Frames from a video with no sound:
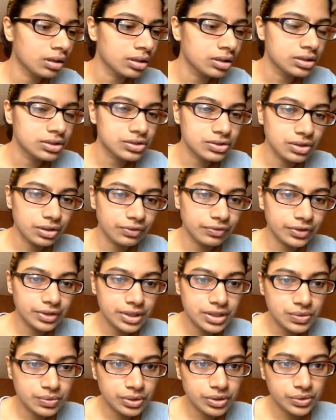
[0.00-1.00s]
So for
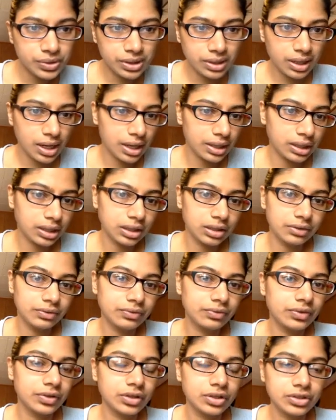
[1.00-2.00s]
this one, you can kind
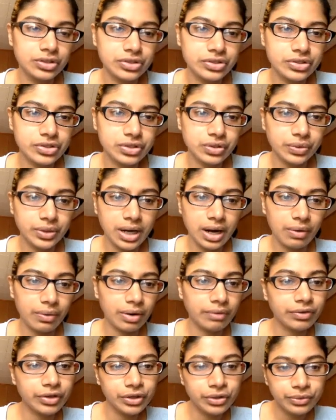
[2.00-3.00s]
of do it
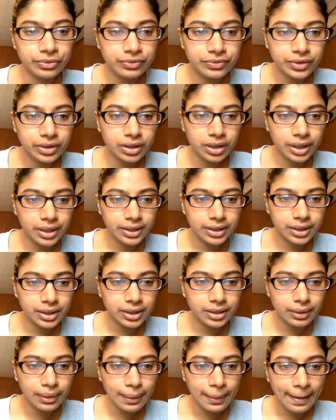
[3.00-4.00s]
however you feel like it.
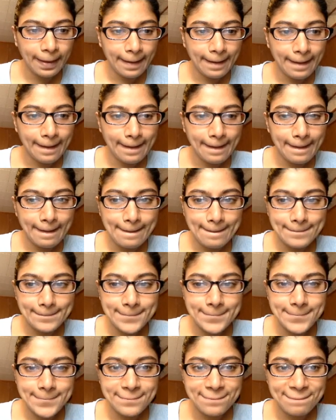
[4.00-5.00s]

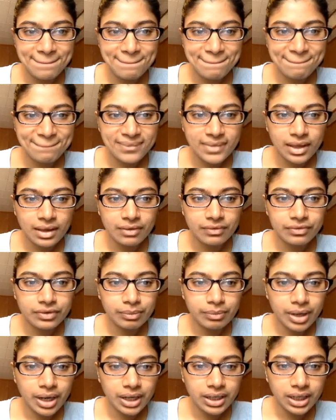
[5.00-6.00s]
For
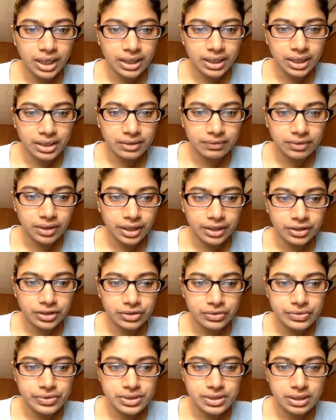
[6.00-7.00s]
mine, I kind of liked
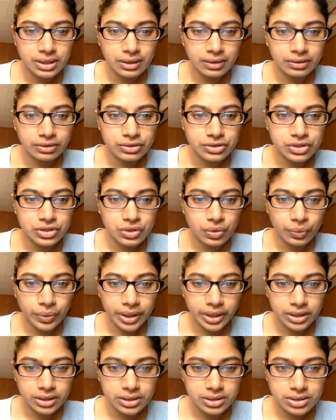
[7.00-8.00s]
using the
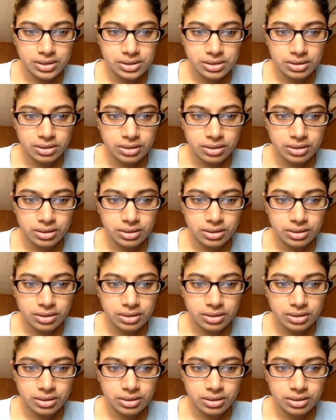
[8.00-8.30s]
squares.